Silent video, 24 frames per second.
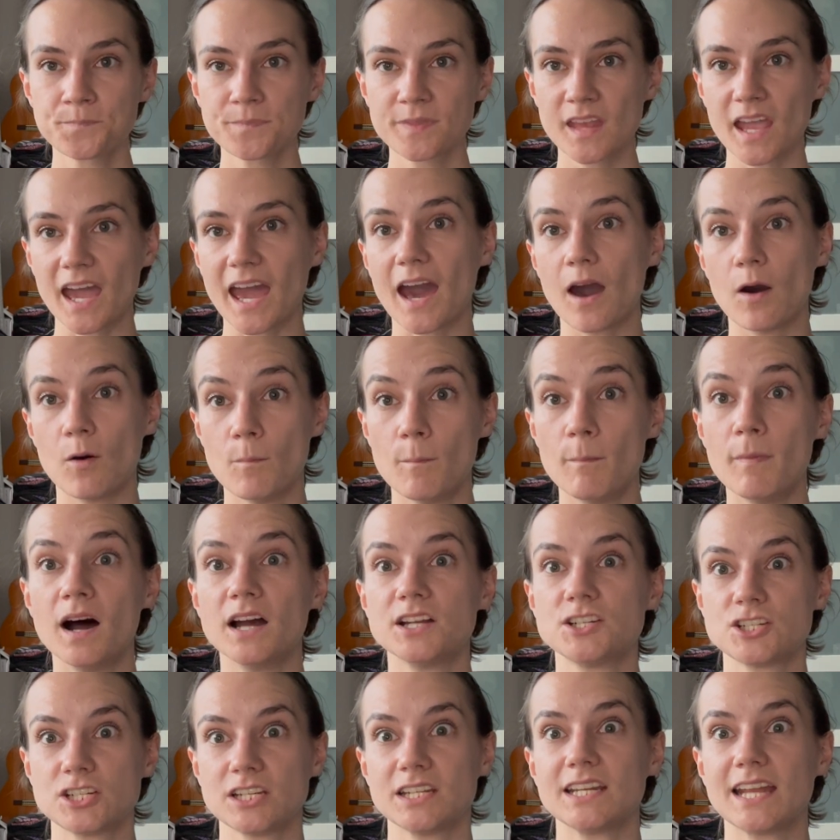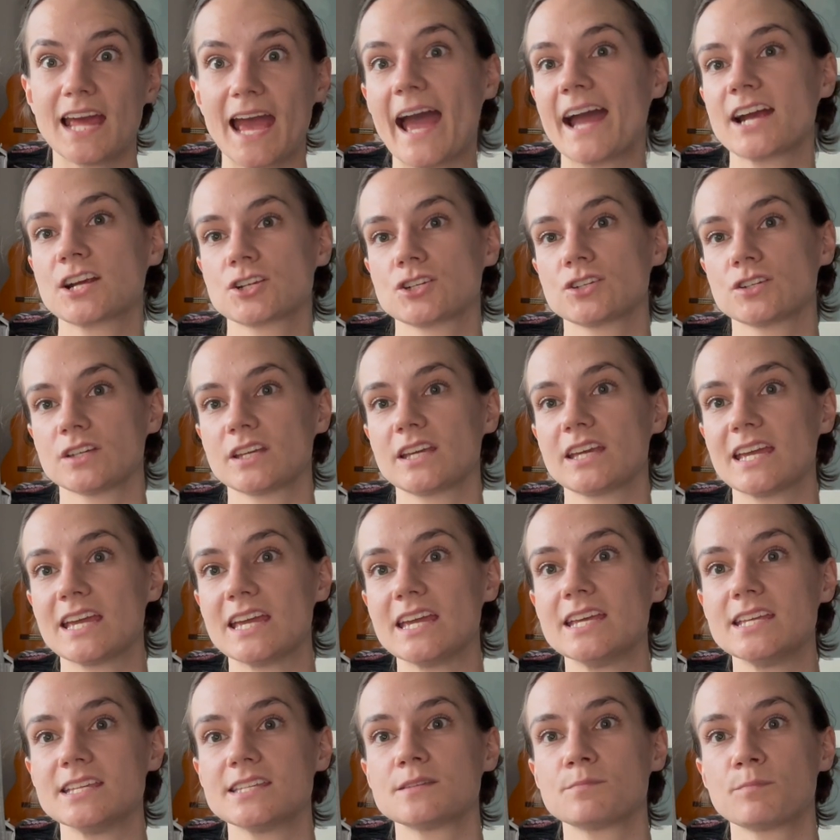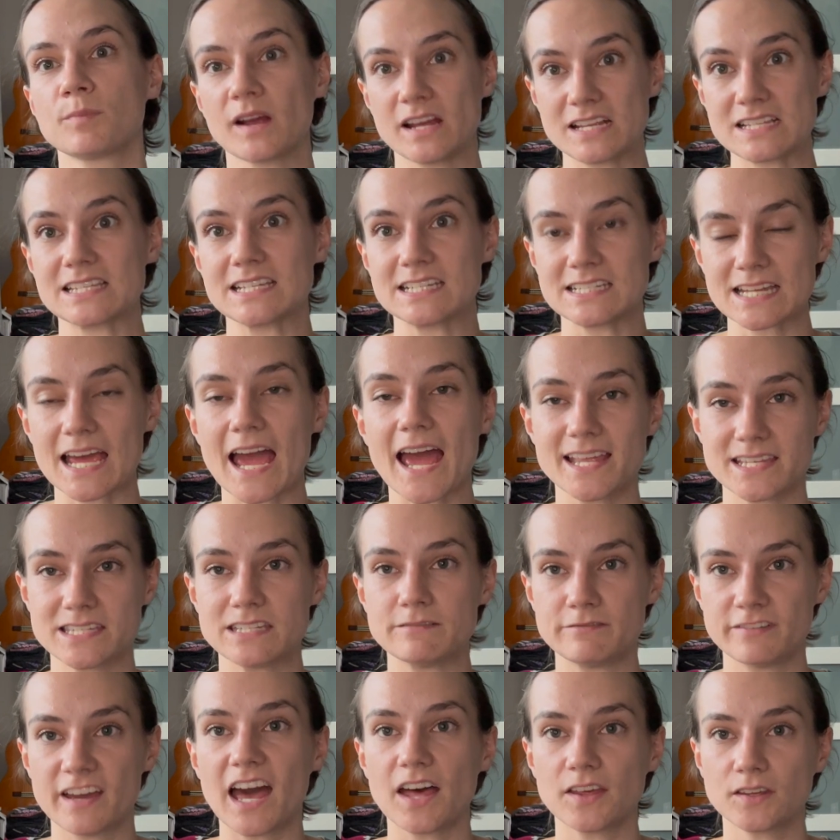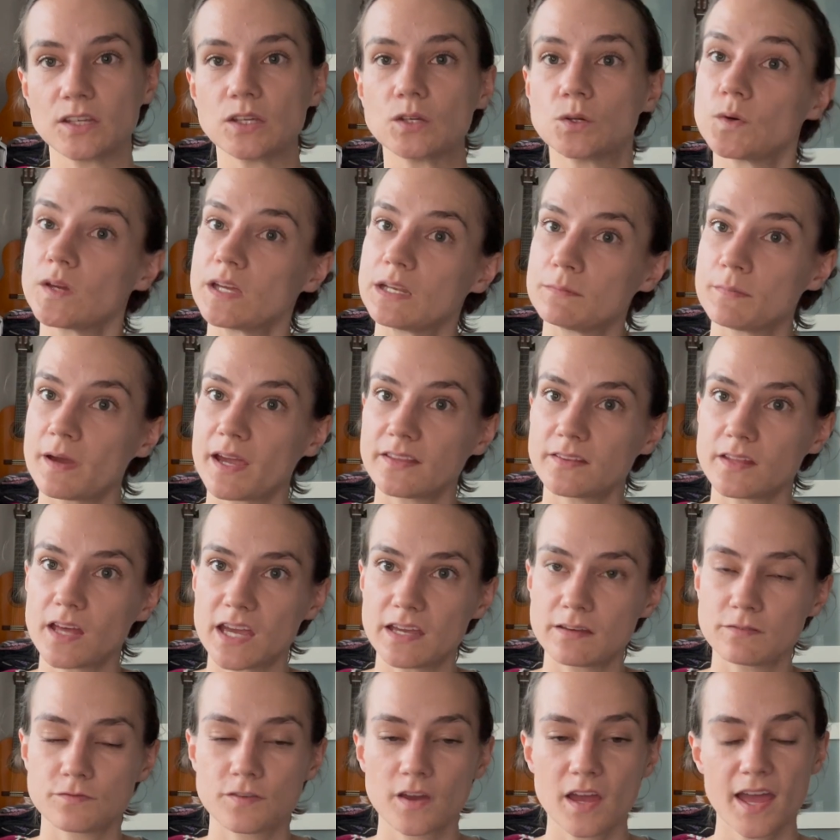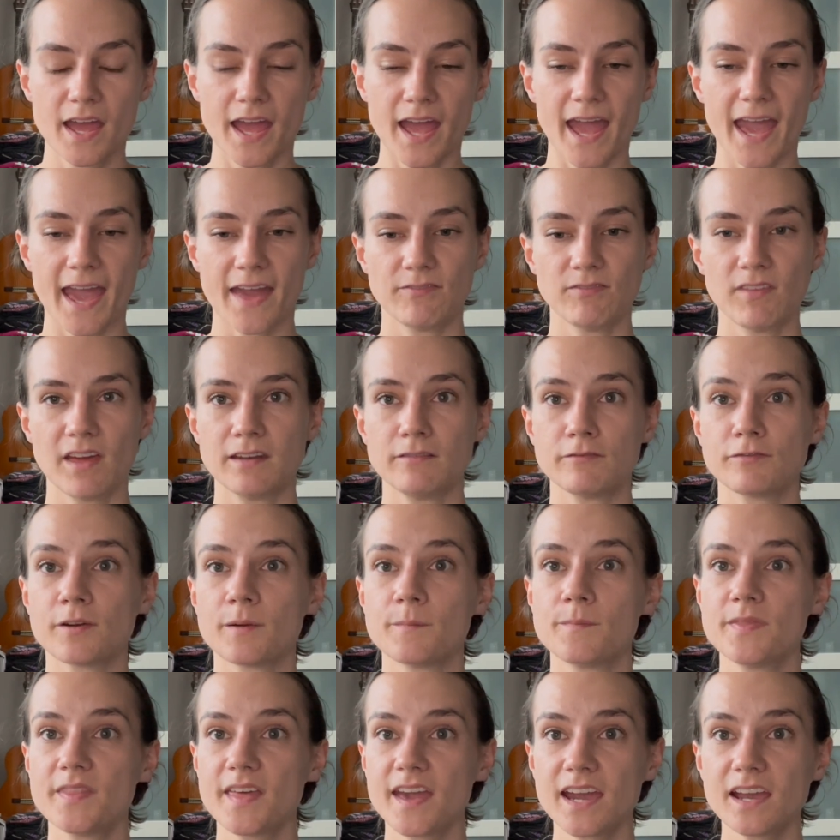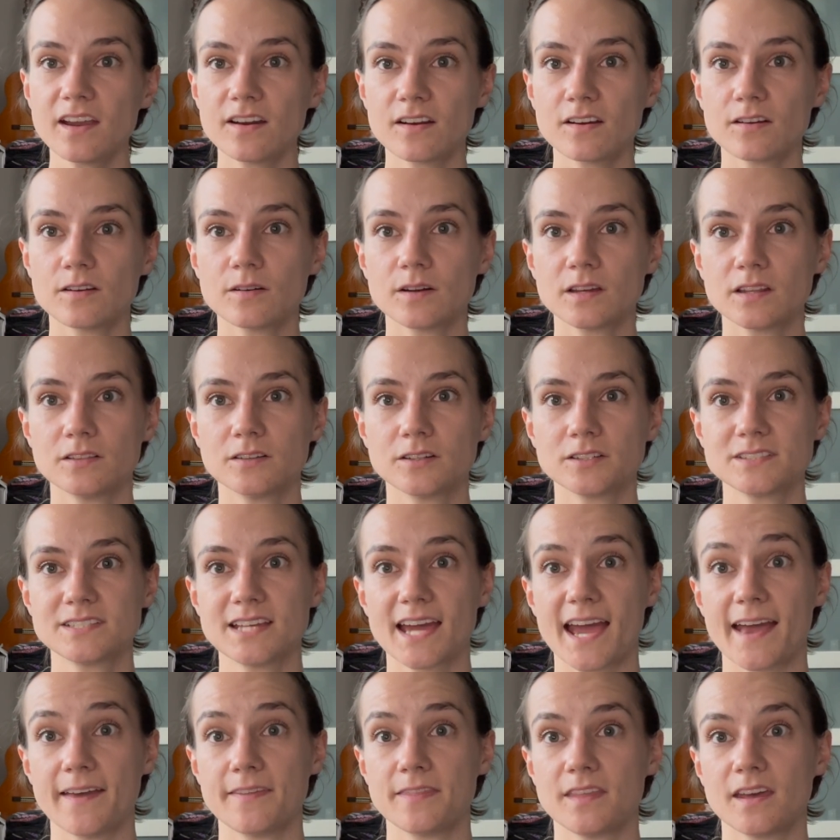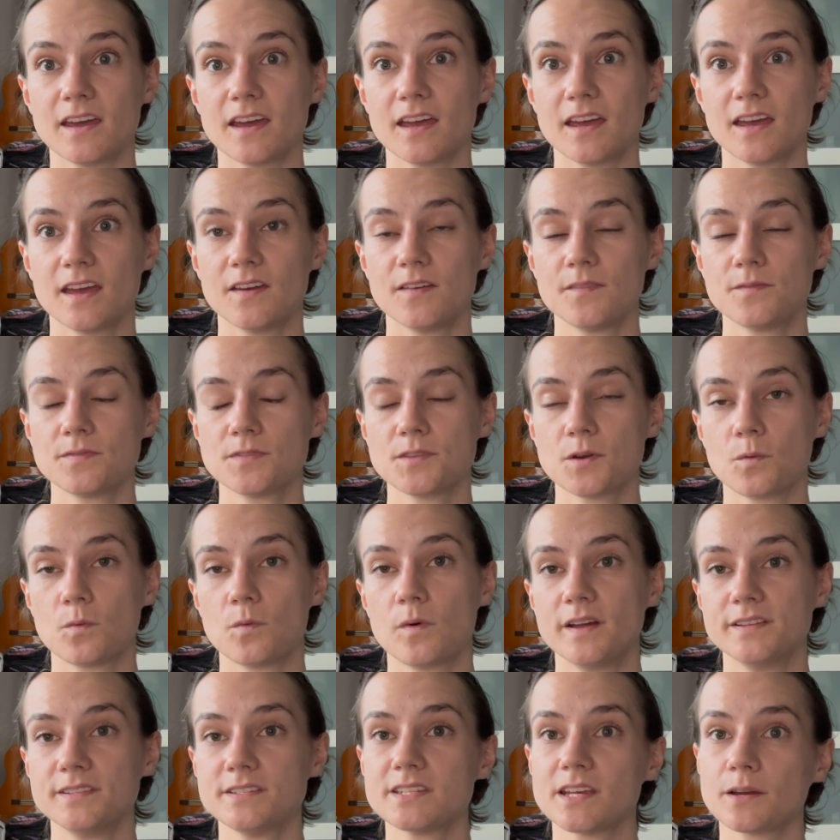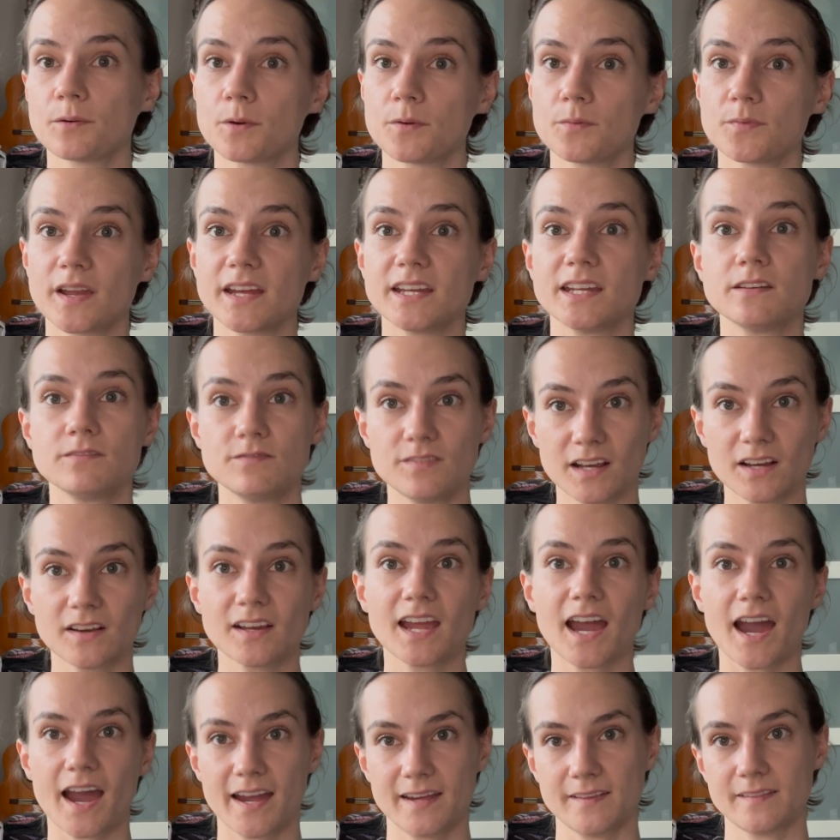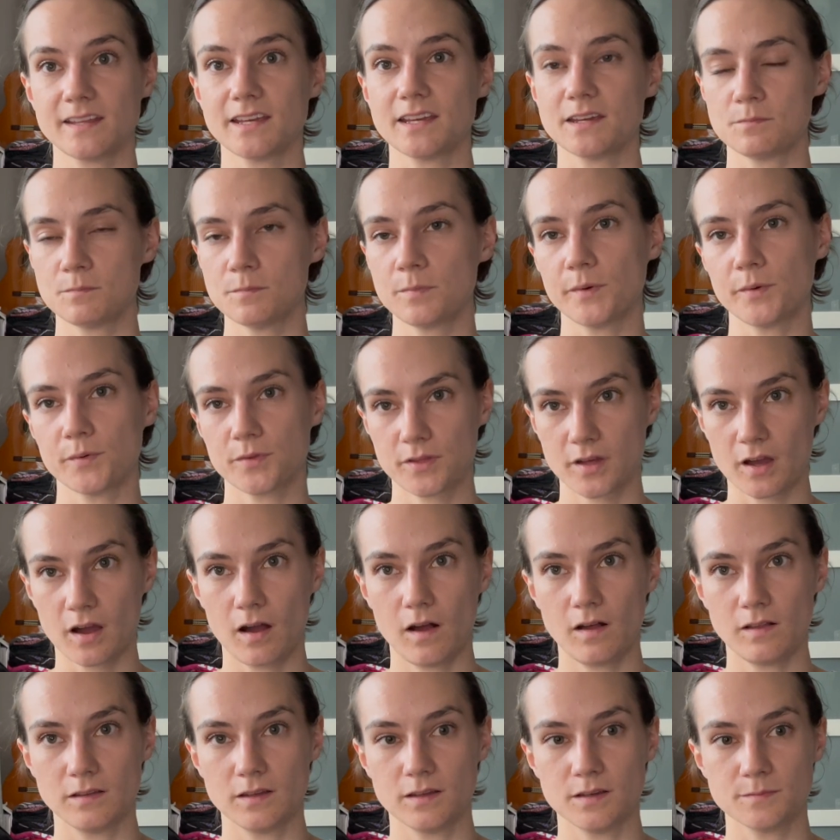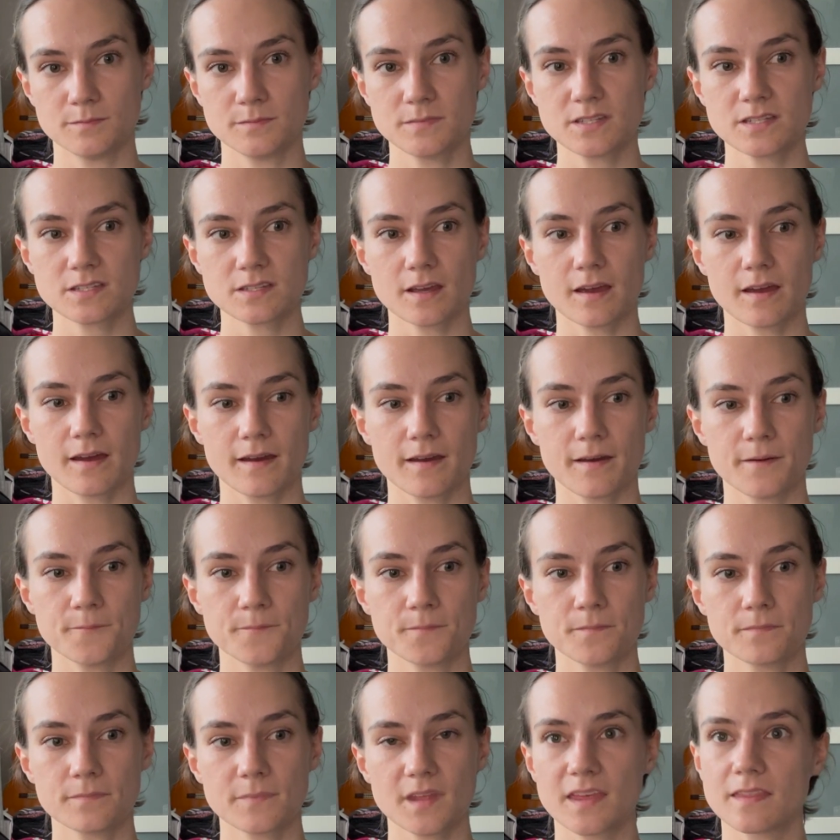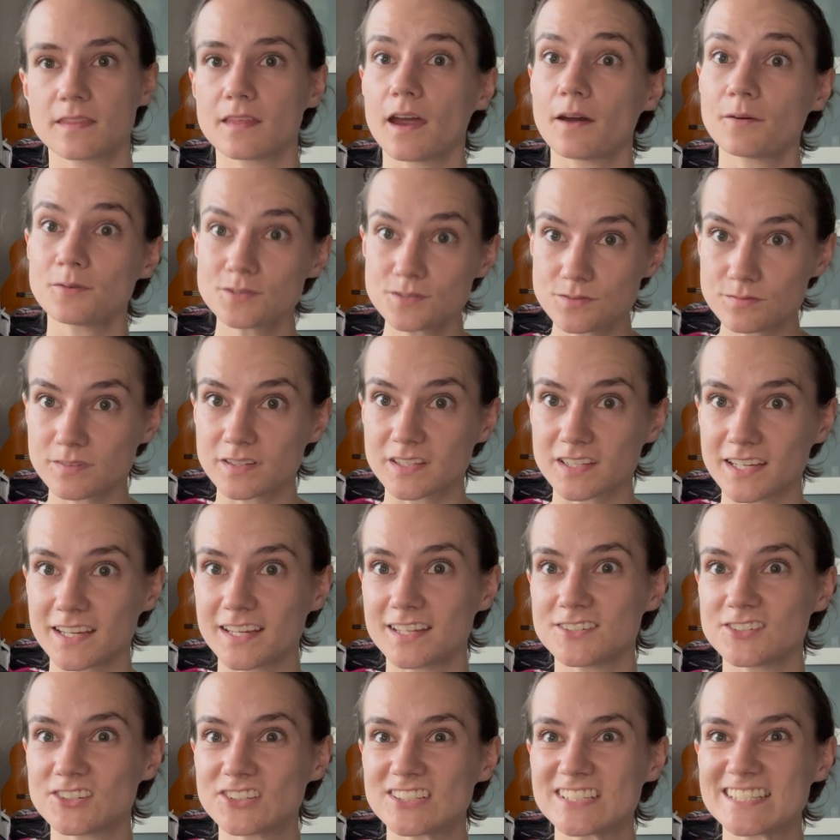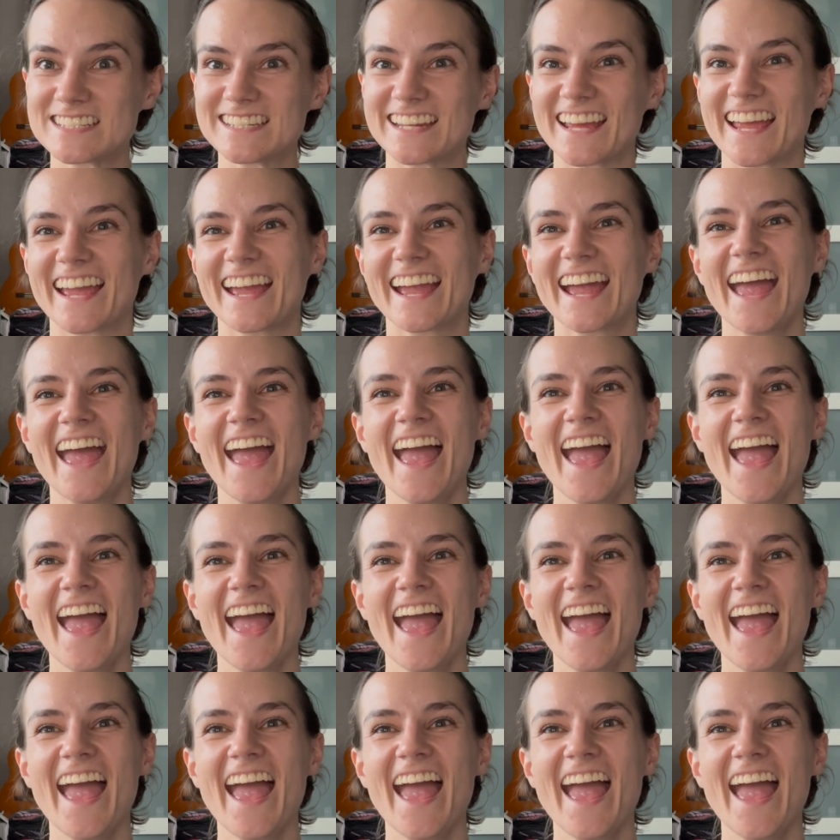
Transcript: how much it actually is present as a value in my life. And then from there, it looked at the ones that were rated very highly in both columns, and that was really interesting.